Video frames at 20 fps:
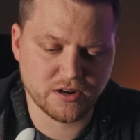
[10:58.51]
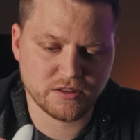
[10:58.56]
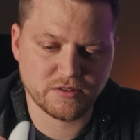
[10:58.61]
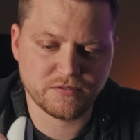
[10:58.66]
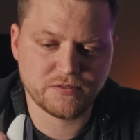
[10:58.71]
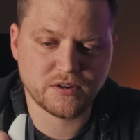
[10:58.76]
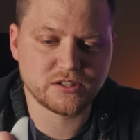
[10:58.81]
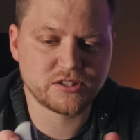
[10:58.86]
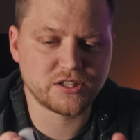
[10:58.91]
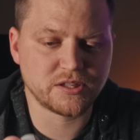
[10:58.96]
The
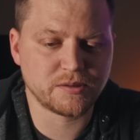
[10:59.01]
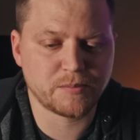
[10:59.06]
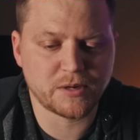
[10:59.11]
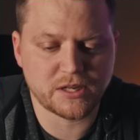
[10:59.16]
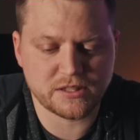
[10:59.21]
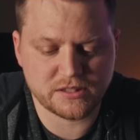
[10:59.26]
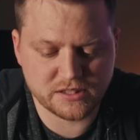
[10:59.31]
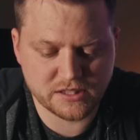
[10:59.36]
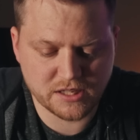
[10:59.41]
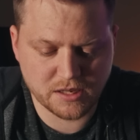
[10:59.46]
function
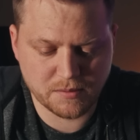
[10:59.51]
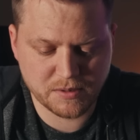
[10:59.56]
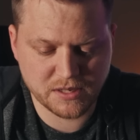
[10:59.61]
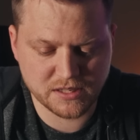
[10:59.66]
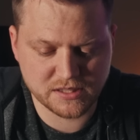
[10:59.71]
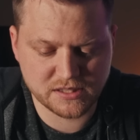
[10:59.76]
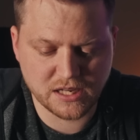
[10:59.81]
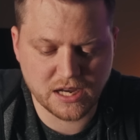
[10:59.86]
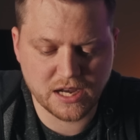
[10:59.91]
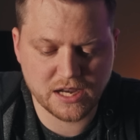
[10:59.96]
buttons can be
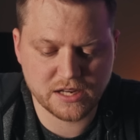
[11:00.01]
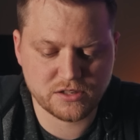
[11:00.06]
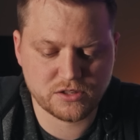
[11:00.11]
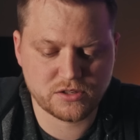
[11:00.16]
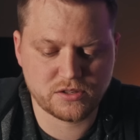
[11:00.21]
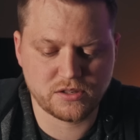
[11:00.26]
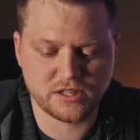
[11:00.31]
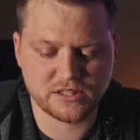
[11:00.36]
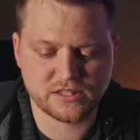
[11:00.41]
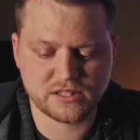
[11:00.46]

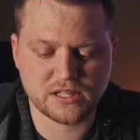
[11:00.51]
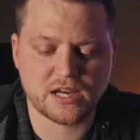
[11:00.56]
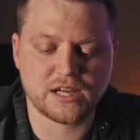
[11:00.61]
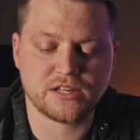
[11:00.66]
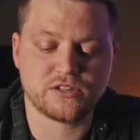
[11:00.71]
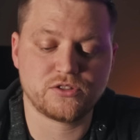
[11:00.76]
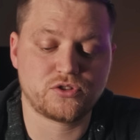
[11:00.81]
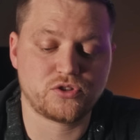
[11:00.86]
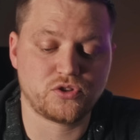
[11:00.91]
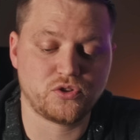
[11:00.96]
assigned
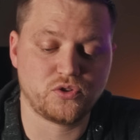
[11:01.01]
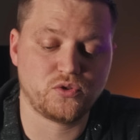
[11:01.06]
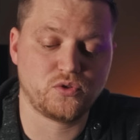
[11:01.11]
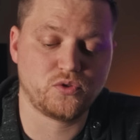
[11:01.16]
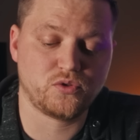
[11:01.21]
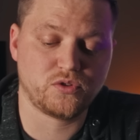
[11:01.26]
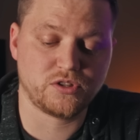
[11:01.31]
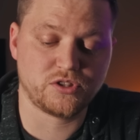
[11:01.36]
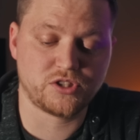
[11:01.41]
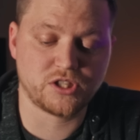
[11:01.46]

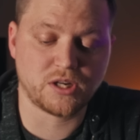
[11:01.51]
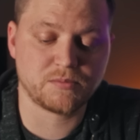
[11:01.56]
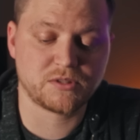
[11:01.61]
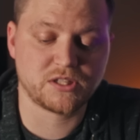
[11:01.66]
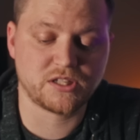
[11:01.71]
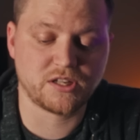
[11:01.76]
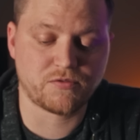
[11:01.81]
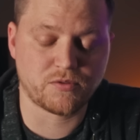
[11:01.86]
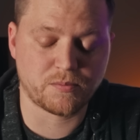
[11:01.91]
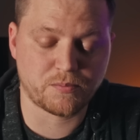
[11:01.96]
to jump
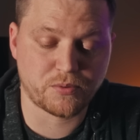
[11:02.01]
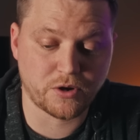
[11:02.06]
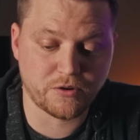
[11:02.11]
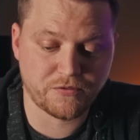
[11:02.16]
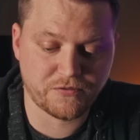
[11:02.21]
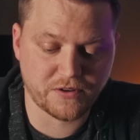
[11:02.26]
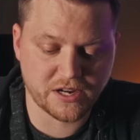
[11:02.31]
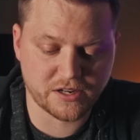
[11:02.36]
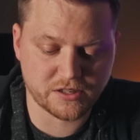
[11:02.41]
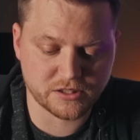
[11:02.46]
to different
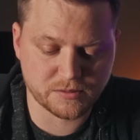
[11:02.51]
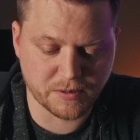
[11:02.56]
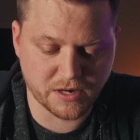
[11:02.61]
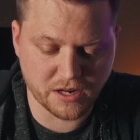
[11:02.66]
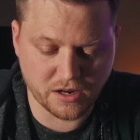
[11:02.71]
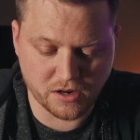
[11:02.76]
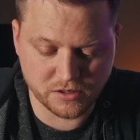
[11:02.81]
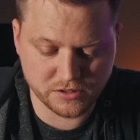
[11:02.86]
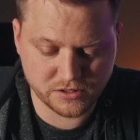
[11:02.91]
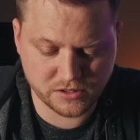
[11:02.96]
profiles, but I
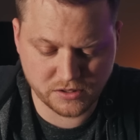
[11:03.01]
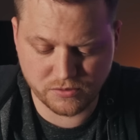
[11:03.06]
also